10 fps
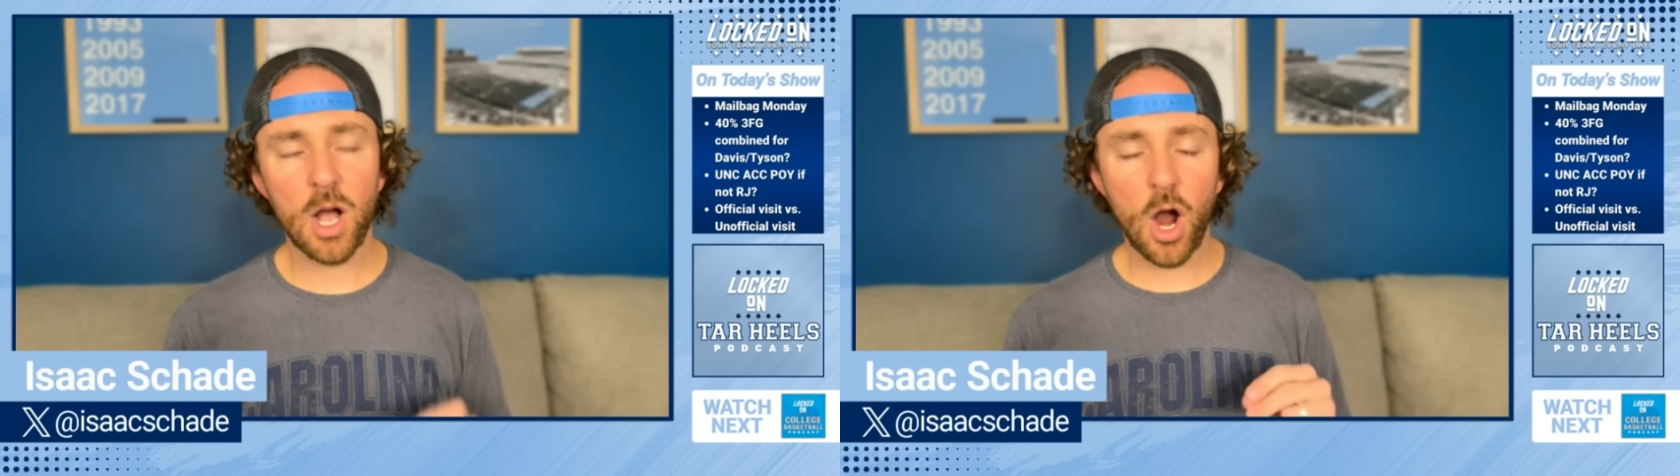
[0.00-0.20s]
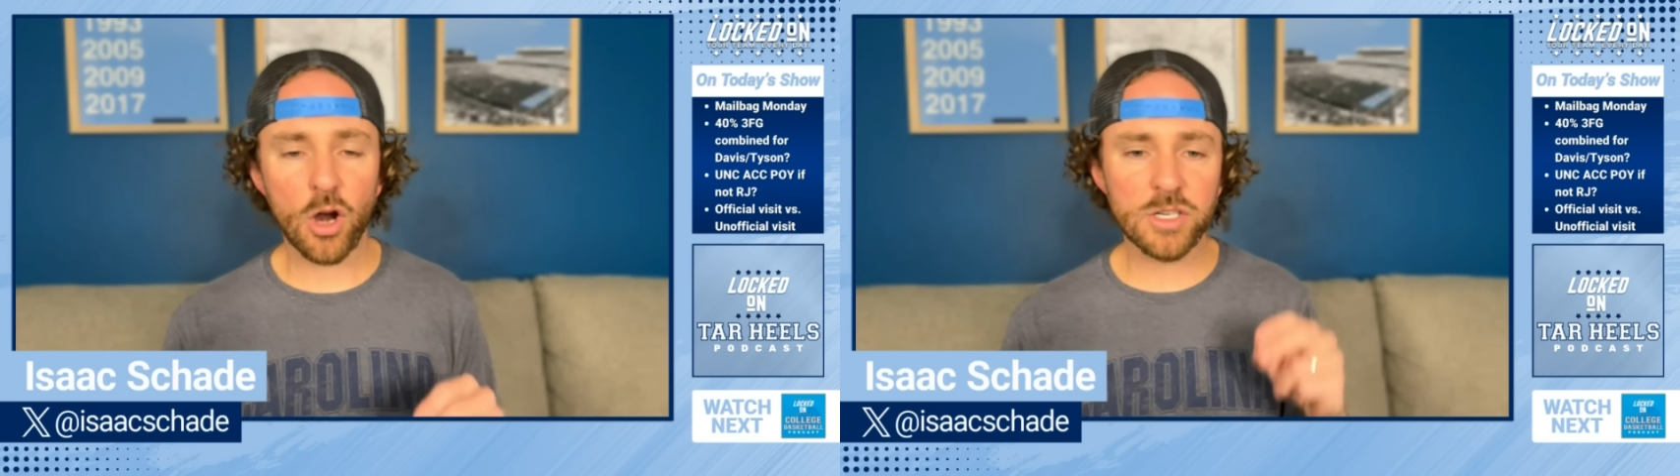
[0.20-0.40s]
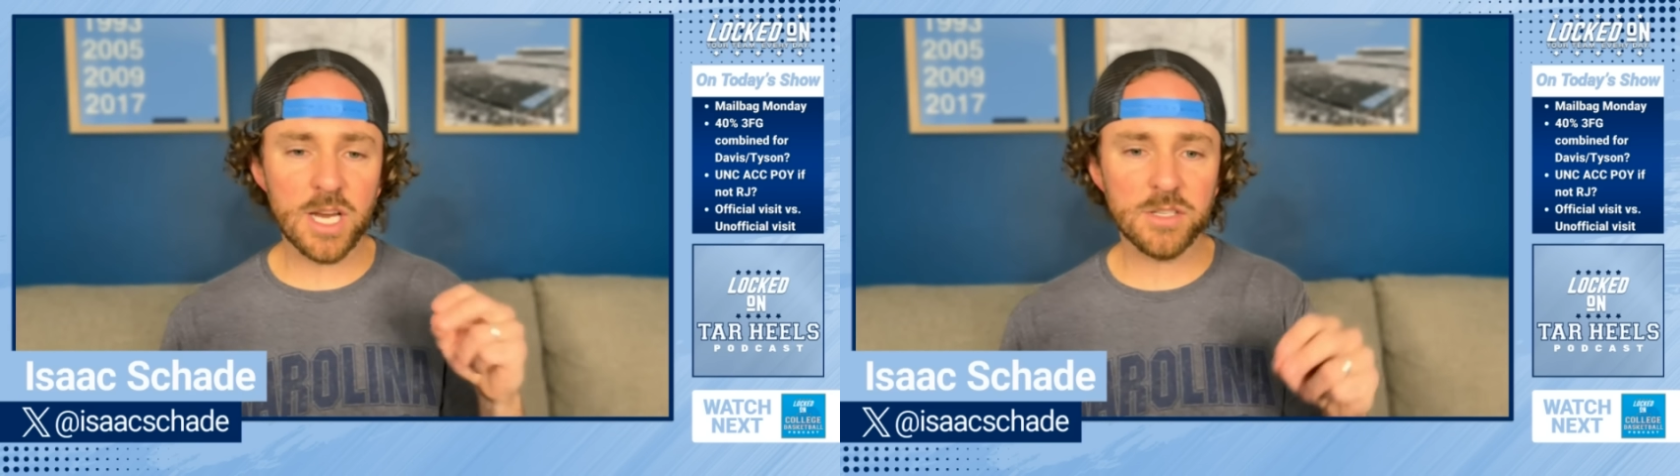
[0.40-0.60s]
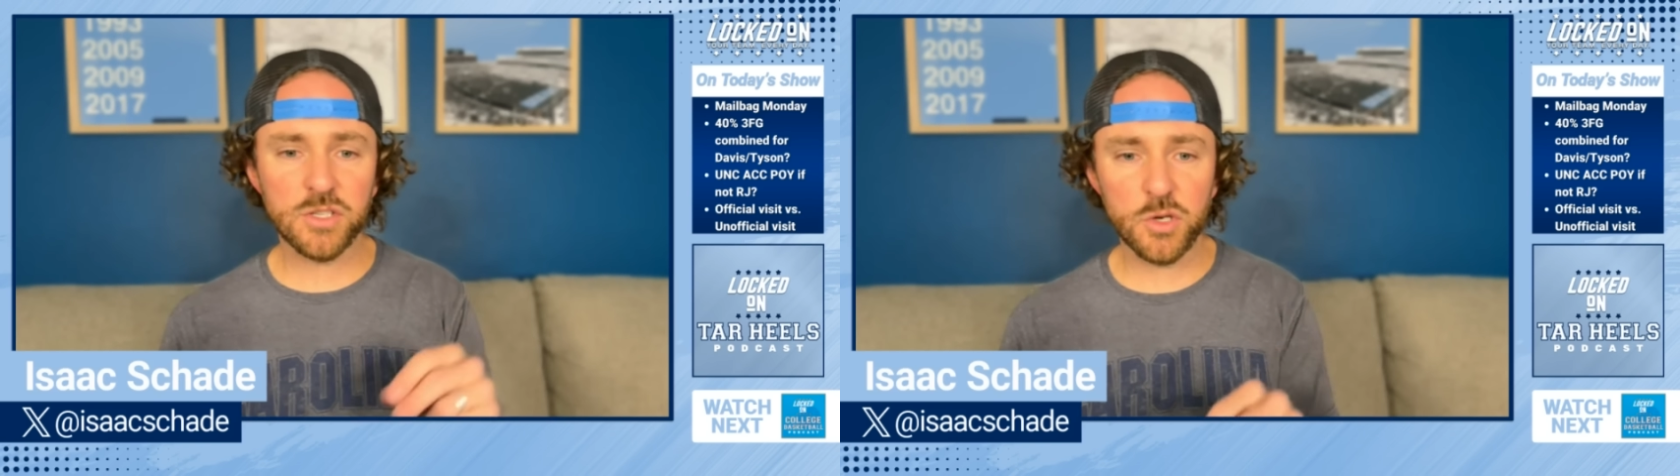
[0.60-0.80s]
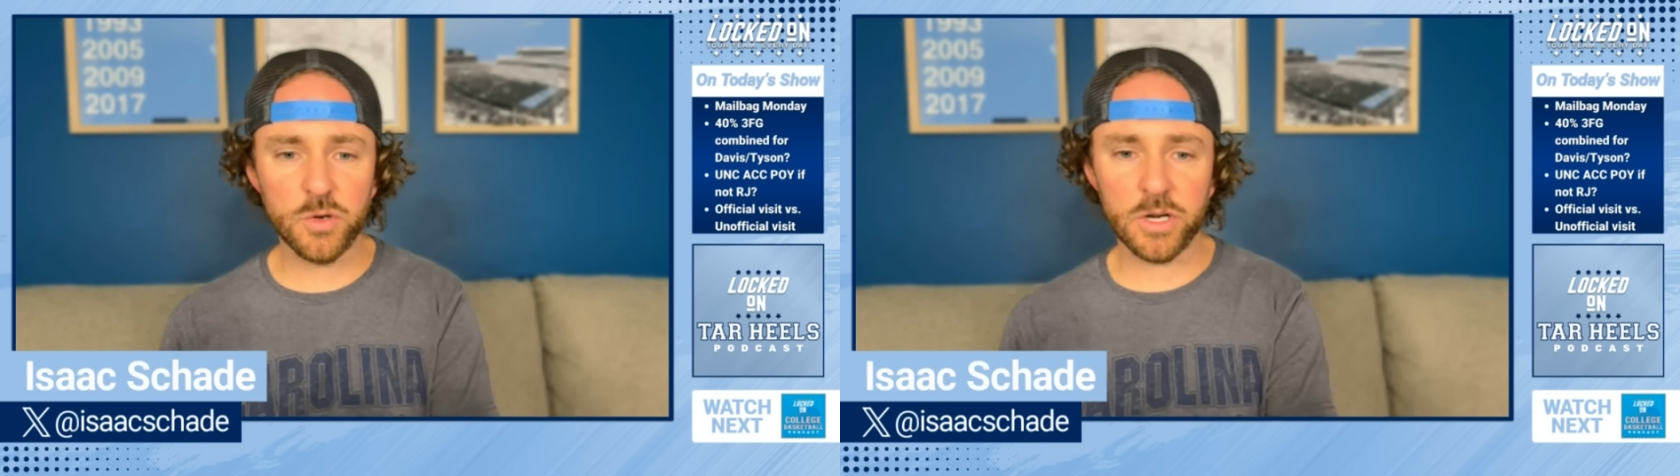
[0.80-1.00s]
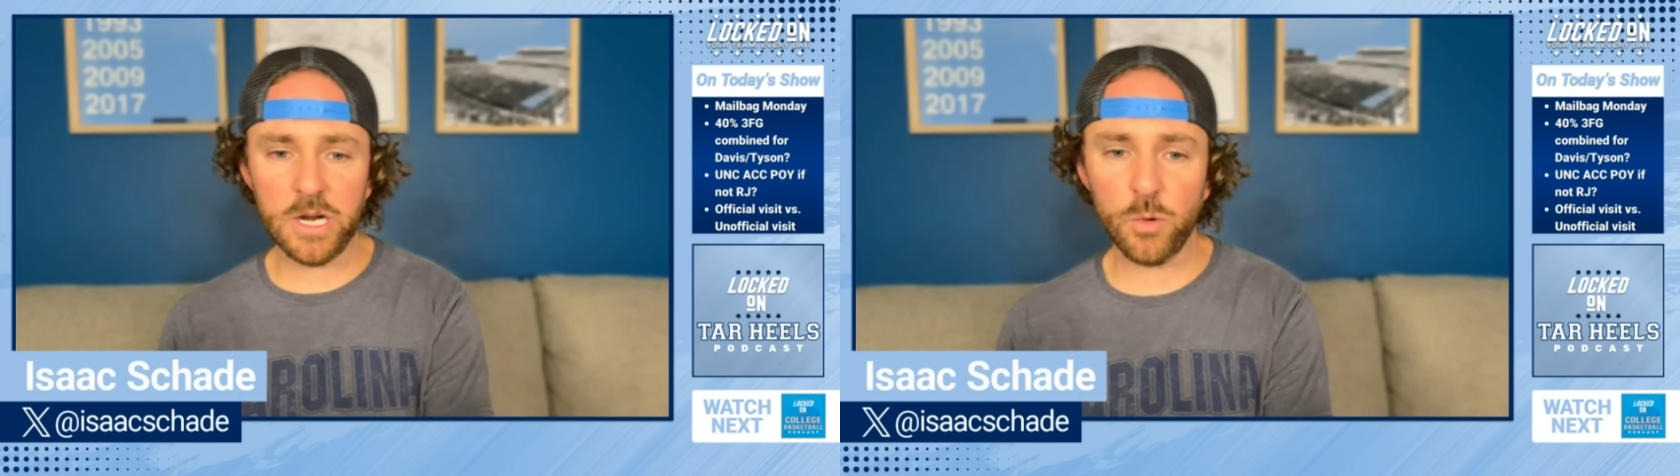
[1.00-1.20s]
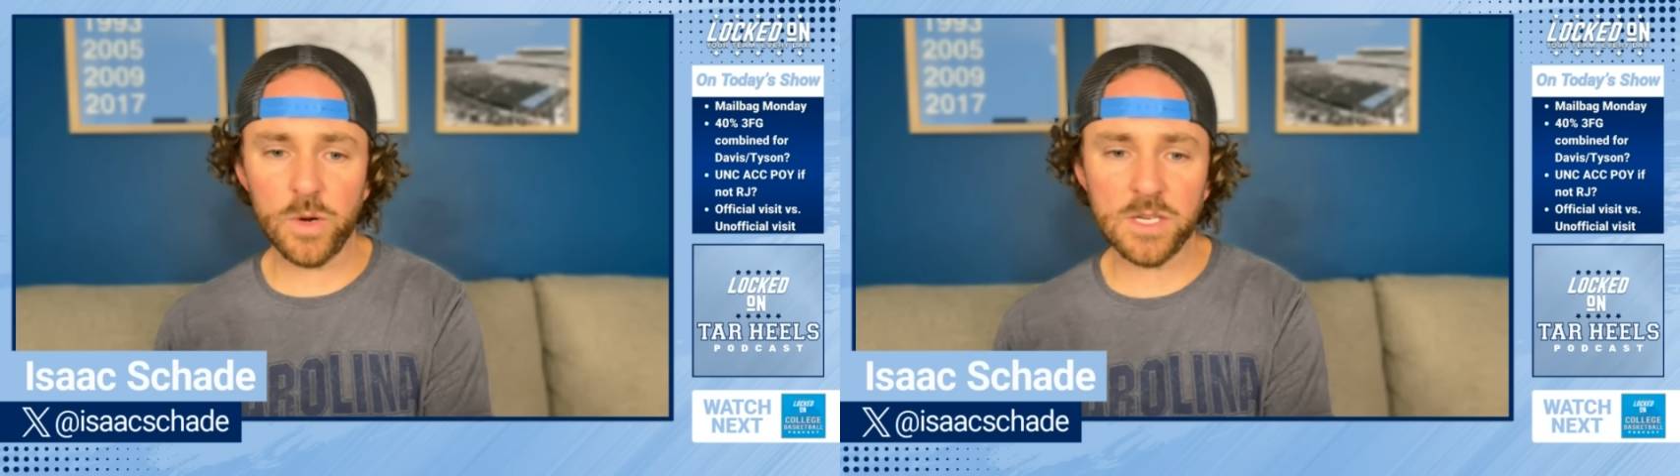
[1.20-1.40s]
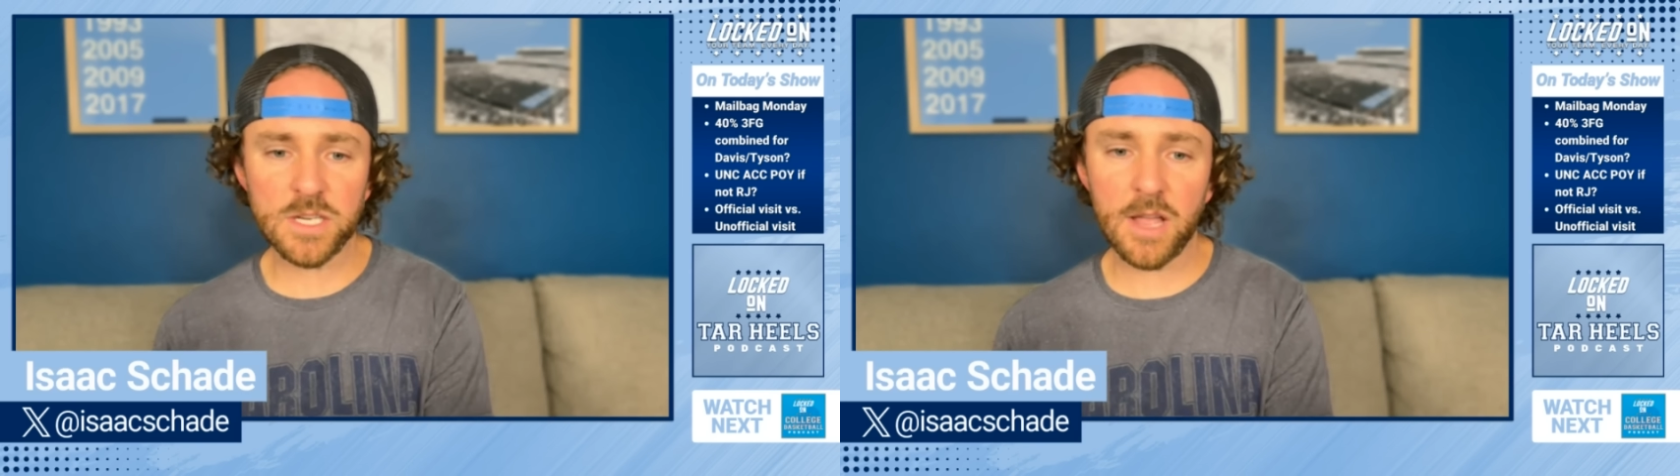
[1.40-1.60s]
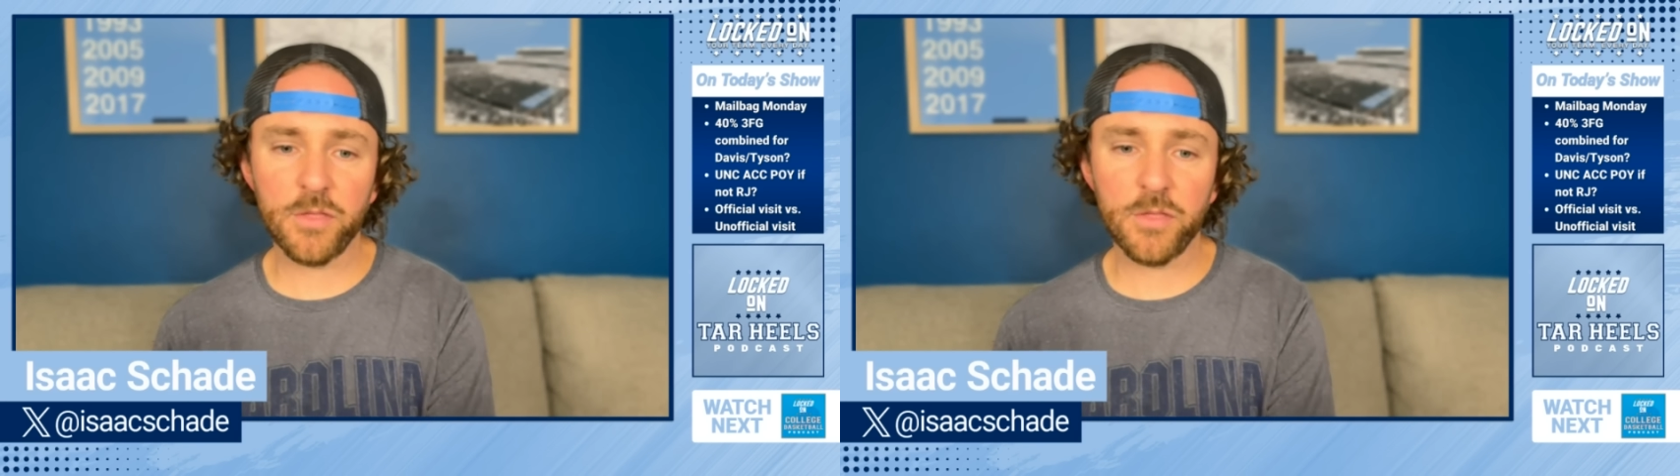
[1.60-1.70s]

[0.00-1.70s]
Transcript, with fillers: R J's junior year, when he shot